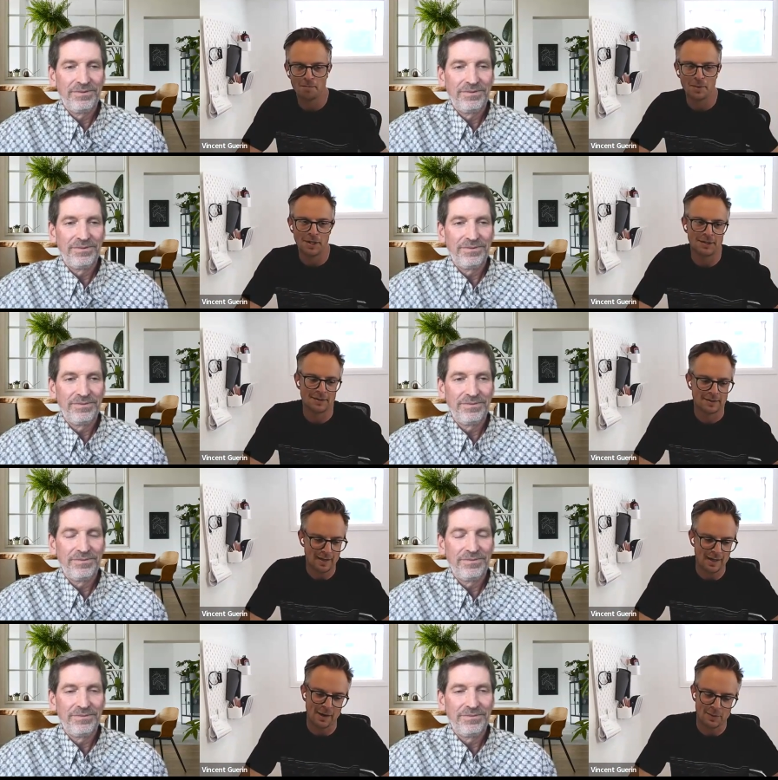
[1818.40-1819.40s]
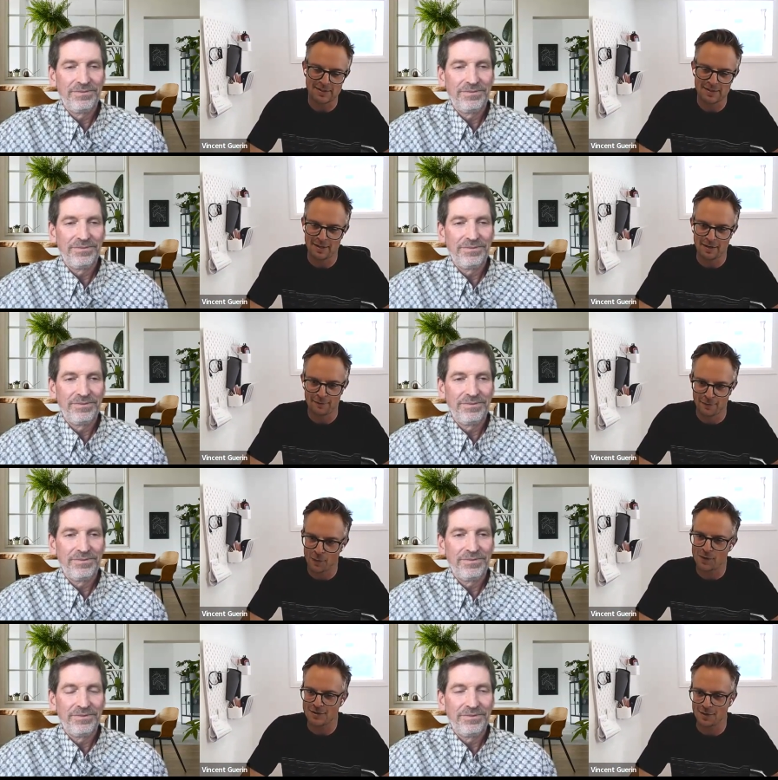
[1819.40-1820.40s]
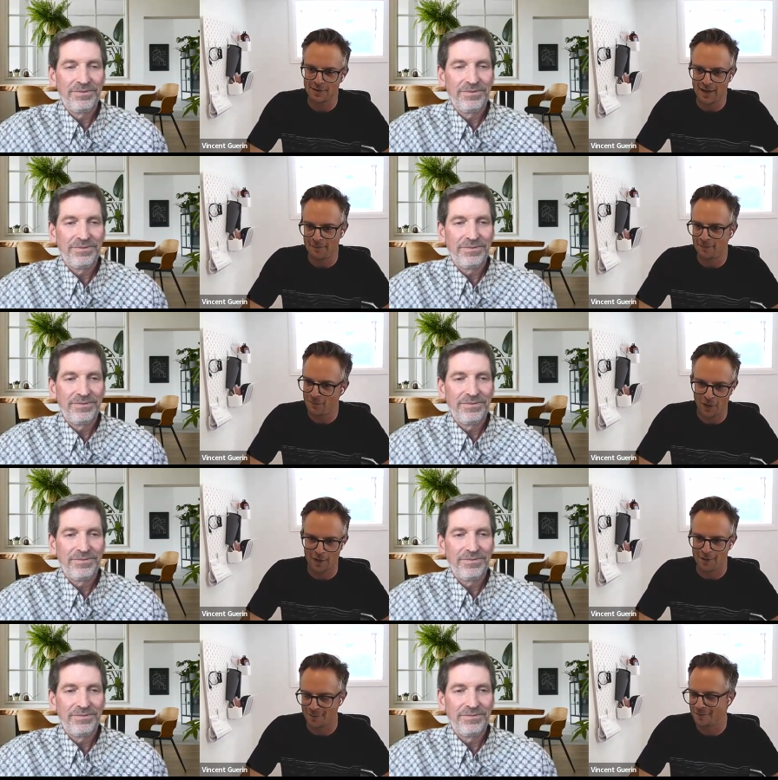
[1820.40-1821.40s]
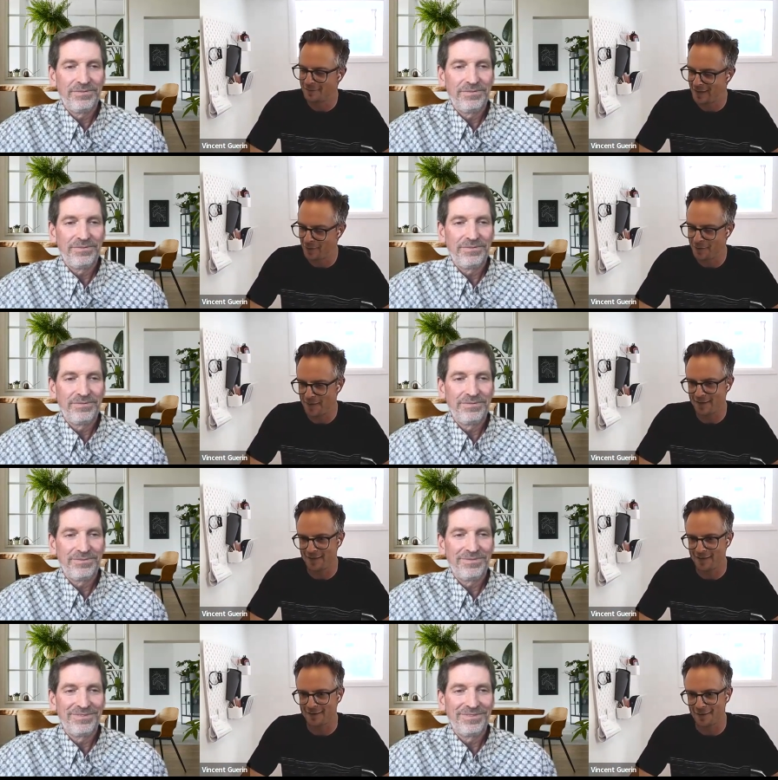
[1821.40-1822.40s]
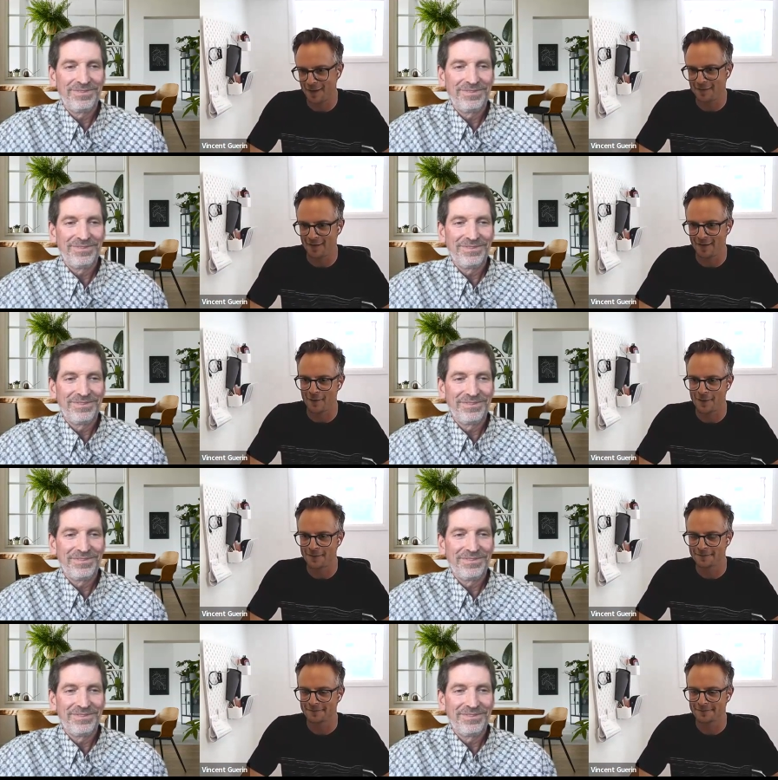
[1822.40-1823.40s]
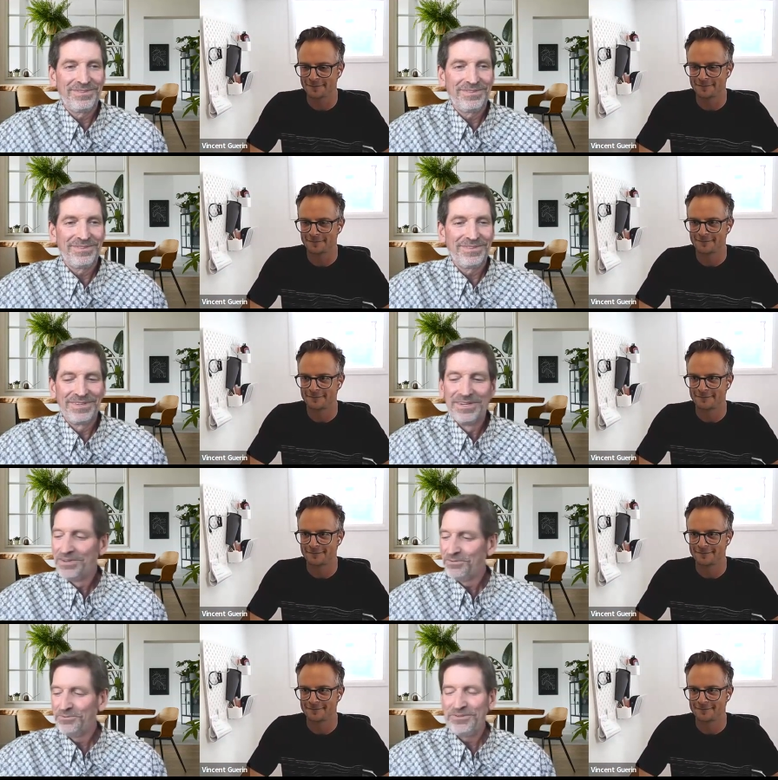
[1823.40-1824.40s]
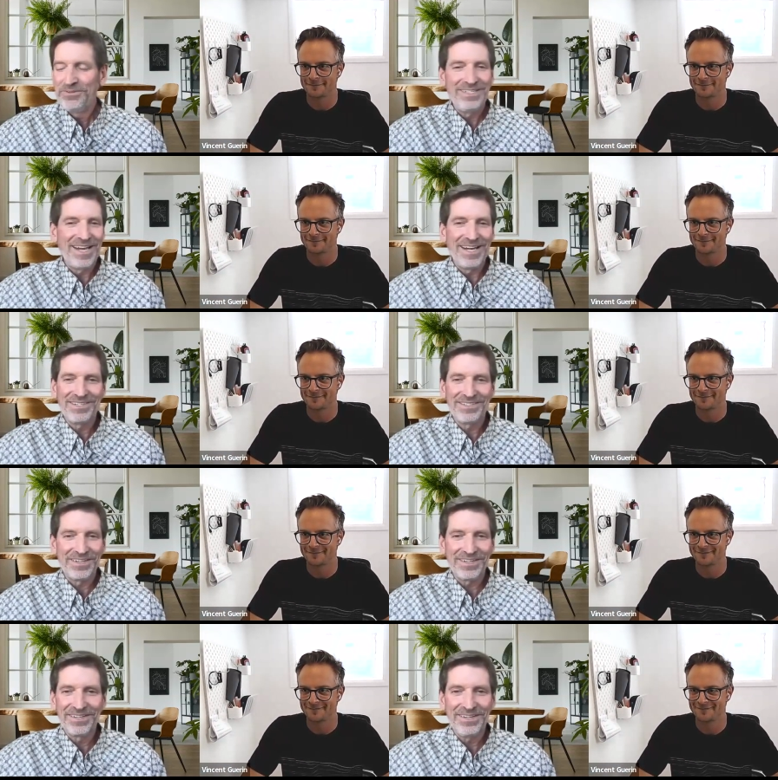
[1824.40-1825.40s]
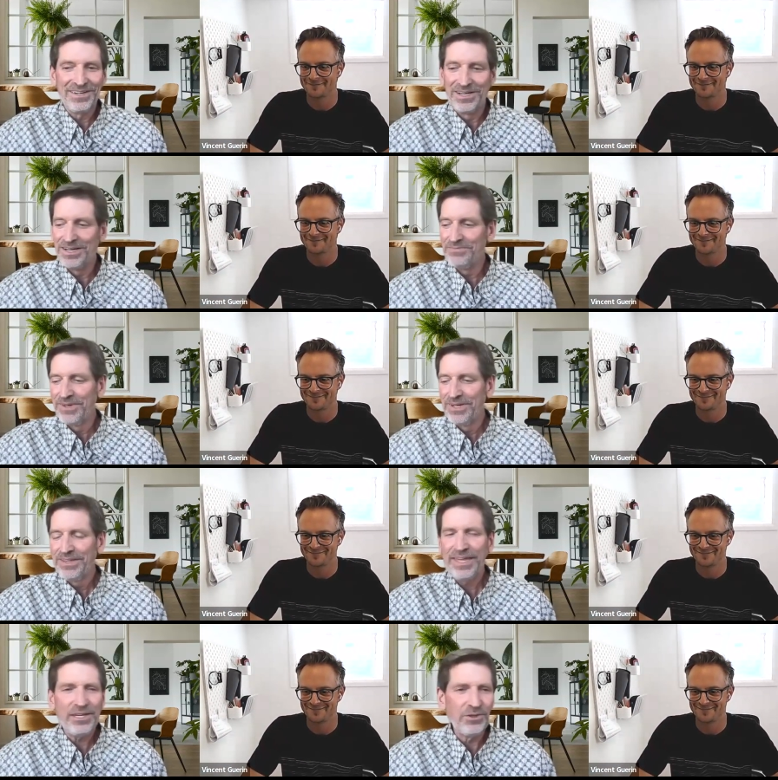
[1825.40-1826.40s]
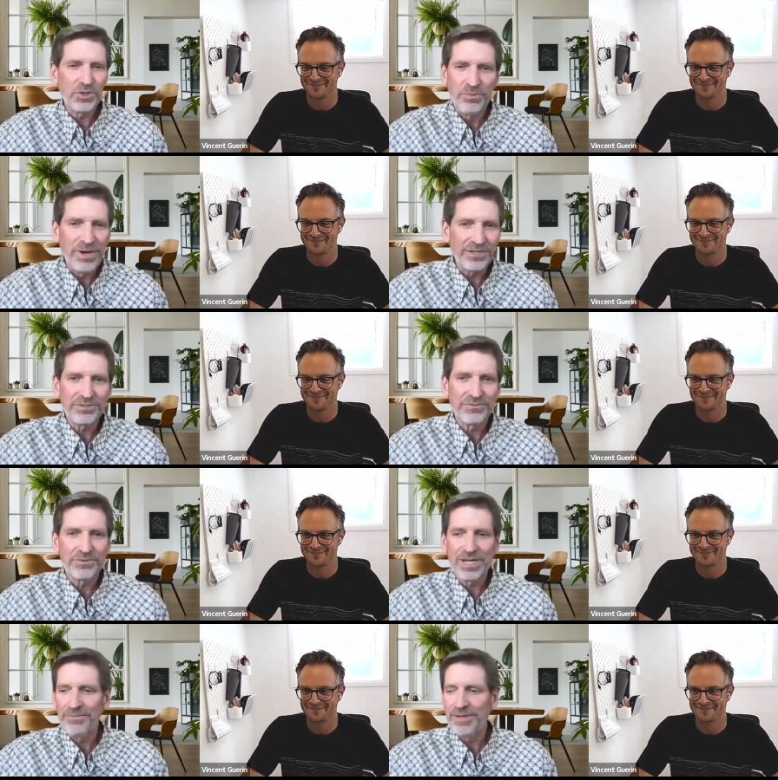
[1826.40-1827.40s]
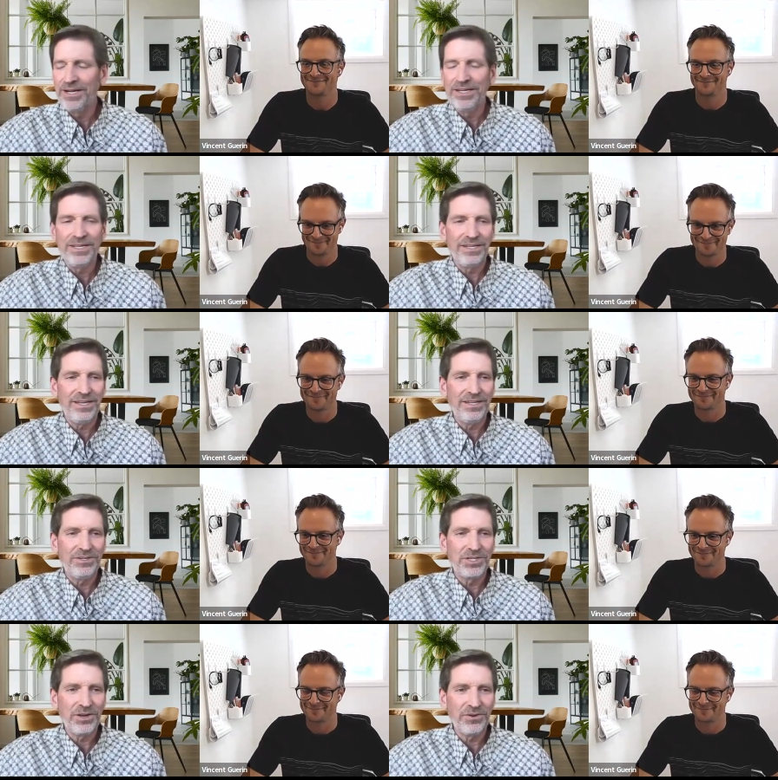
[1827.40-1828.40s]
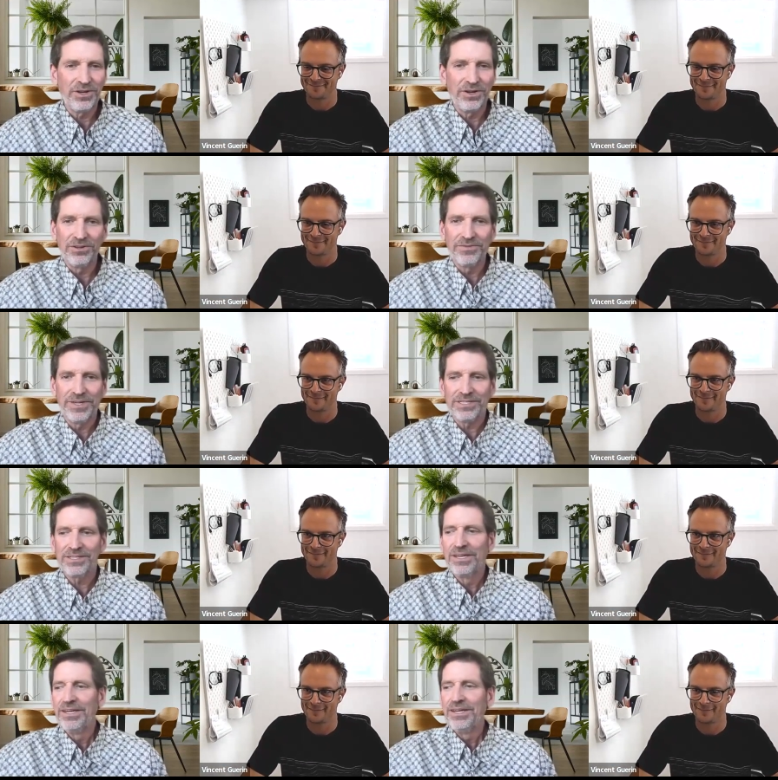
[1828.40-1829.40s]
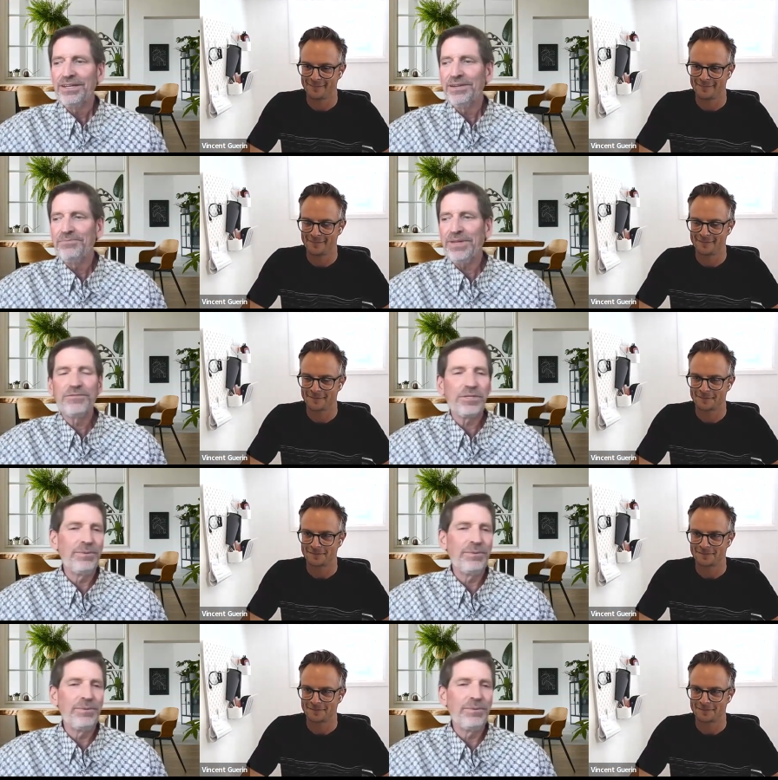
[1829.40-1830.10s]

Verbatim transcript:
Speaker 1: there but yeah i would say focus on them not you that would be the the main takeaway.
Speaker 2: Well, fantastic. Uh, thank you so much for coming on and, and sharing all of this. Um, if